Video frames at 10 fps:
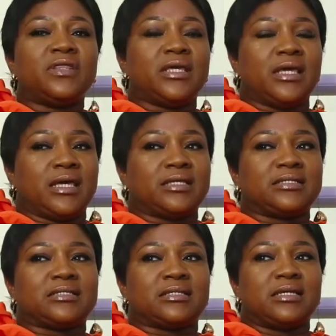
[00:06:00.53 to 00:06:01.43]
the
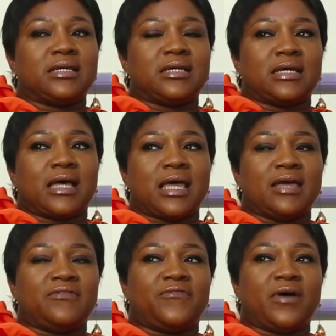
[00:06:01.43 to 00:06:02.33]
years, I
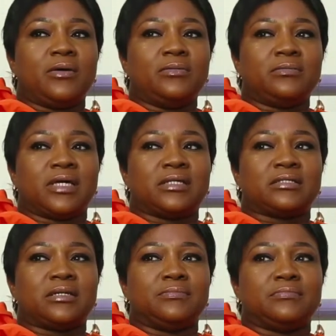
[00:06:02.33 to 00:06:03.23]
have found
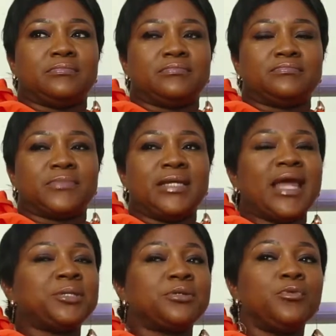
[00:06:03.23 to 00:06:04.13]
that um,
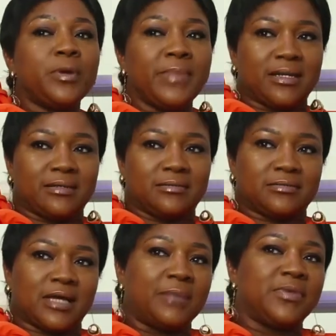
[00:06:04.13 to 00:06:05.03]
Nigerian women
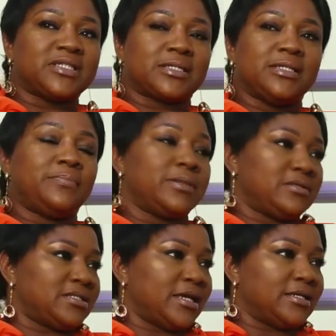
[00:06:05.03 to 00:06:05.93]
are basically plus
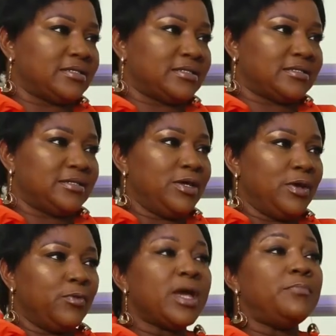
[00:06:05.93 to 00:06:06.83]
size.
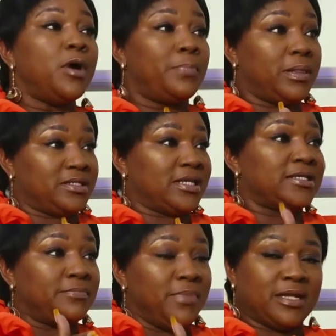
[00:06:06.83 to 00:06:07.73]
We are more plus
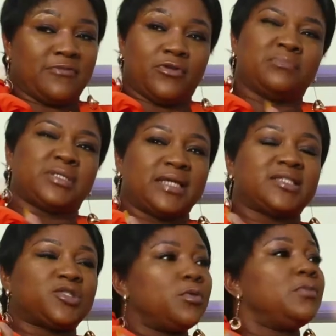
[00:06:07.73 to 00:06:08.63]
size, mid from
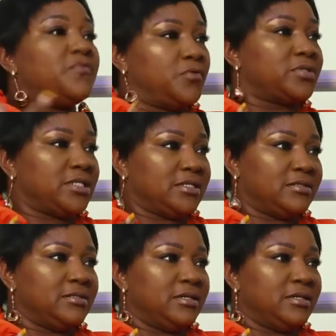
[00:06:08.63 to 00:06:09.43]
size 12, 14,